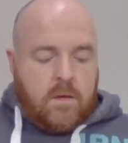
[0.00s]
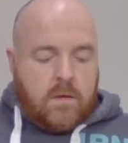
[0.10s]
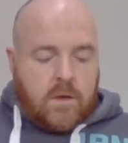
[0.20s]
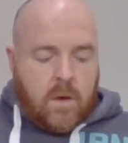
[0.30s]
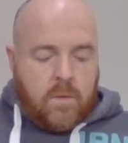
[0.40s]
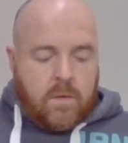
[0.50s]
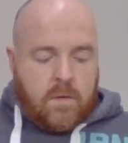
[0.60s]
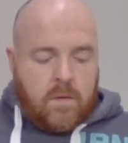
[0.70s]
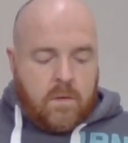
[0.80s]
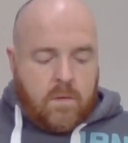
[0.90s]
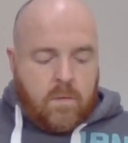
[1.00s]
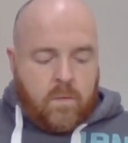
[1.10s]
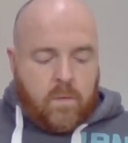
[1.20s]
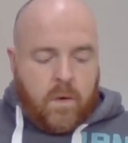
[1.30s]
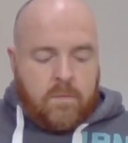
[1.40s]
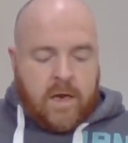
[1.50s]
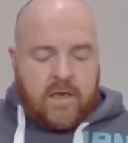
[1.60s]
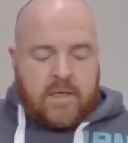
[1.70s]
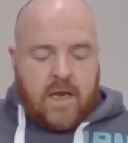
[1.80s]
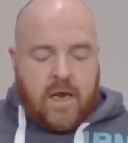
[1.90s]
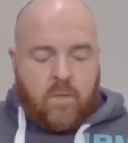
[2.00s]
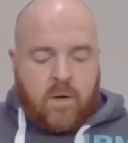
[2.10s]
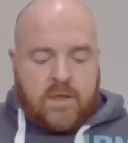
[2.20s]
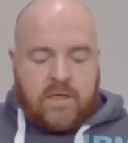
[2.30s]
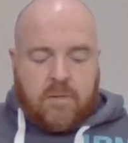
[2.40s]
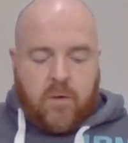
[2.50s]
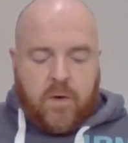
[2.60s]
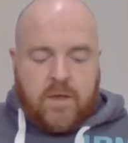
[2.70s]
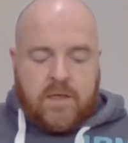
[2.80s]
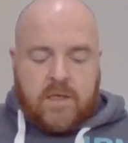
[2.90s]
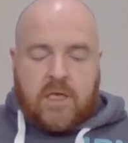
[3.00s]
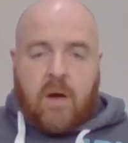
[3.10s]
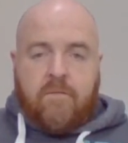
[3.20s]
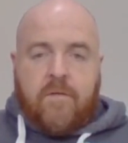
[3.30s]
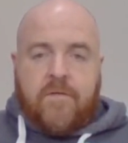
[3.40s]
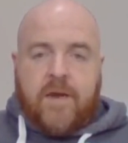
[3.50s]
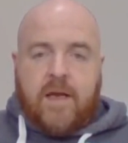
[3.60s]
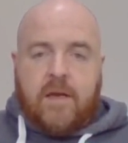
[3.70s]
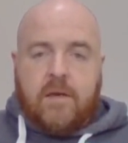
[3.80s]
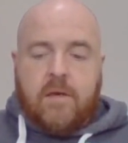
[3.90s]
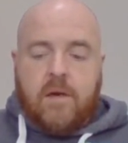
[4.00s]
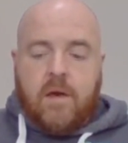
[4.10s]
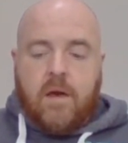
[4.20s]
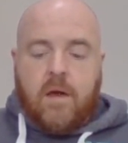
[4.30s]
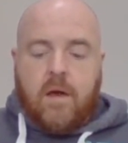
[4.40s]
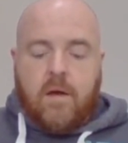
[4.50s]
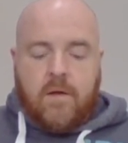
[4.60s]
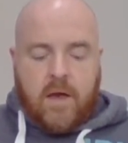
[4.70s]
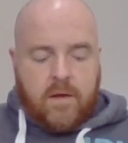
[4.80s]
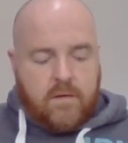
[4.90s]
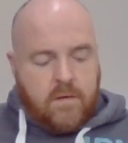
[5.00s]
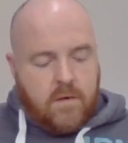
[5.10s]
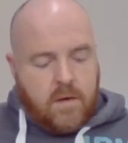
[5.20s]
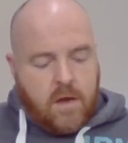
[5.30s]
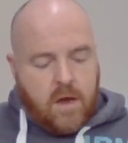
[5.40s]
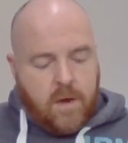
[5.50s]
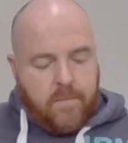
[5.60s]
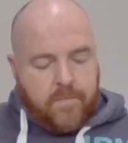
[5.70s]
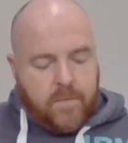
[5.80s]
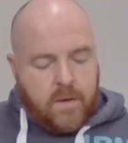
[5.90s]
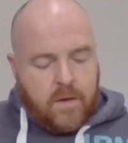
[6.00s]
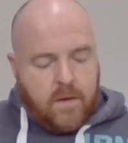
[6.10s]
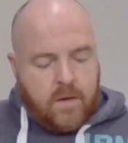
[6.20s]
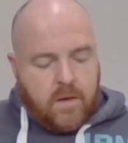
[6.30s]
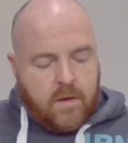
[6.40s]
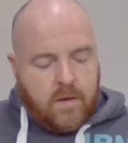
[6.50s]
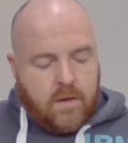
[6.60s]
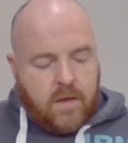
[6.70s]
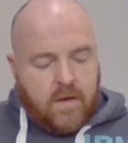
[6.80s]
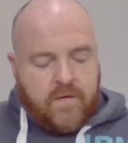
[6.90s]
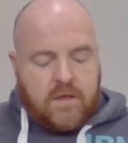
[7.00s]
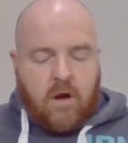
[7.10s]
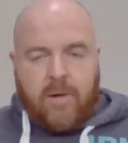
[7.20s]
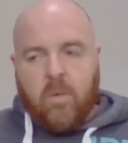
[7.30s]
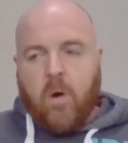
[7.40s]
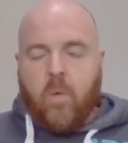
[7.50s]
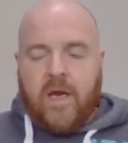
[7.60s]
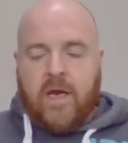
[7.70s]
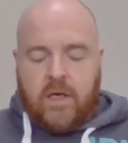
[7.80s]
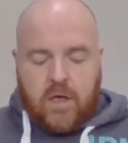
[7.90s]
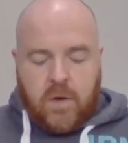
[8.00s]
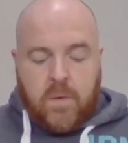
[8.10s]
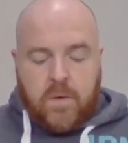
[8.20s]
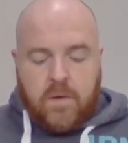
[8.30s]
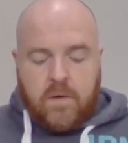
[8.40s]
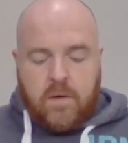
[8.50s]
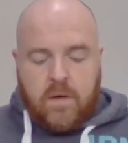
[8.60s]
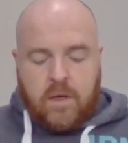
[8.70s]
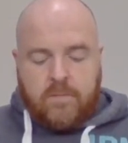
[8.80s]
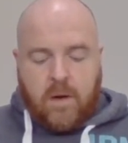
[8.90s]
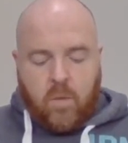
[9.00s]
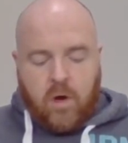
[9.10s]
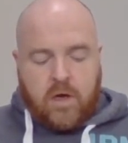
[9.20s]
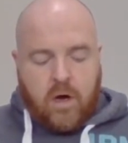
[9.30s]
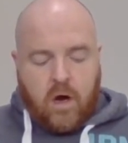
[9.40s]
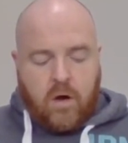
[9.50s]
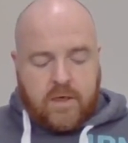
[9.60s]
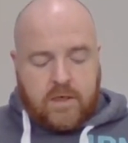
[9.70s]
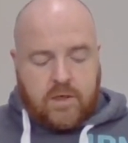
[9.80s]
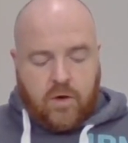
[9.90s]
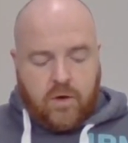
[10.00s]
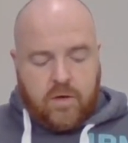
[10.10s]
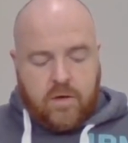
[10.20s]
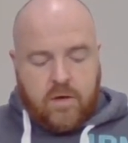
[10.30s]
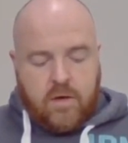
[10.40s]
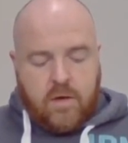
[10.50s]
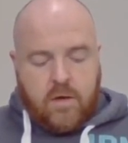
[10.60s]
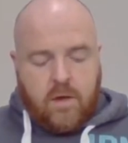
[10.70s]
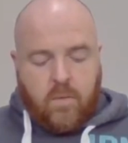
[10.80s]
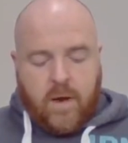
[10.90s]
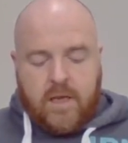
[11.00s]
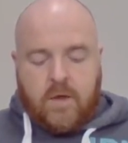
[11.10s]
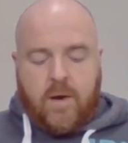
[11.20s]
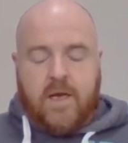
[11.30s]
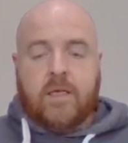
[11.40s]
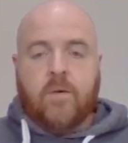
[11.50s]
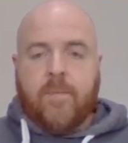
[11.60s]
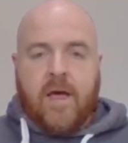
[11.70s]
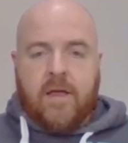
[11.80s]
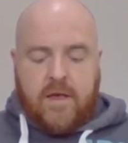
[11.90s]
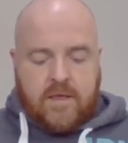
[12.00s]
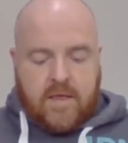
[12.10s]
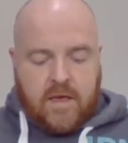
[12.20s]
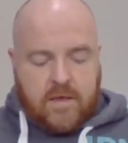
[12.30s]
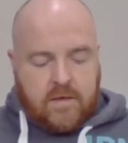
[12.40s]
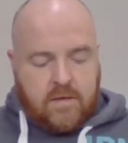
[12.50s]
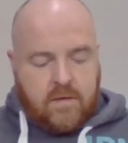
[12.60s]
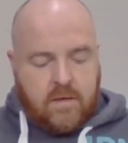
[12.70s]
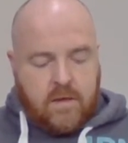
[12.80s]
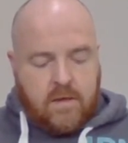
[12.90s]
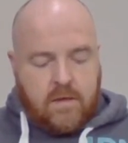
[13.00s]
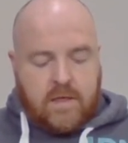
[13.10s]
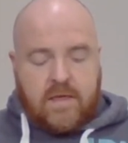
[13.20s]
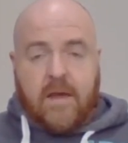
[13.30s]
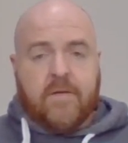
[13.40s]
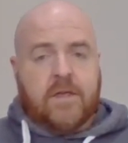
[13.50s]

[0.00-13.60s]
So one might say, what is the point in Psalm 15 then? If it's not about what we do, it's about what God has done, then why do I need to obey these things that David